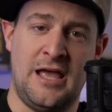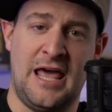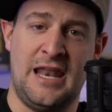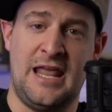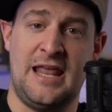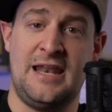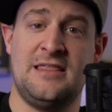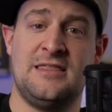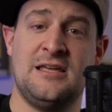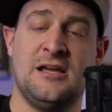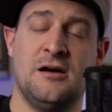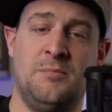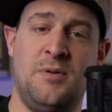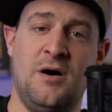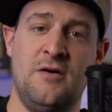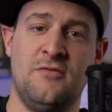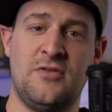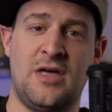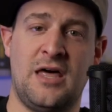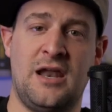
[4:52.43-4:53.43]
And anything
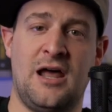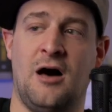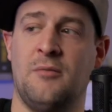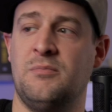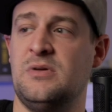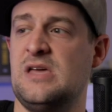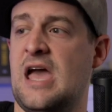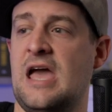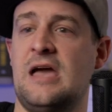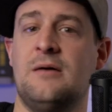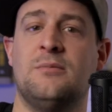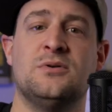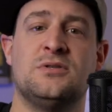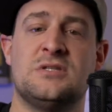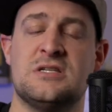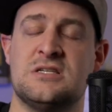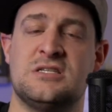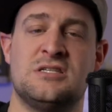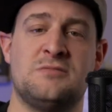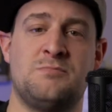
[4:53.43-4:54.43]
above that, I'll be able
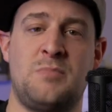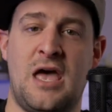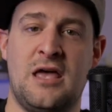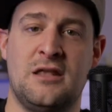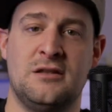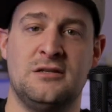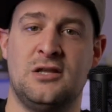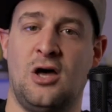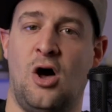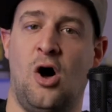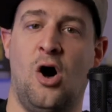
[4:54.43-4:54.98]
to spend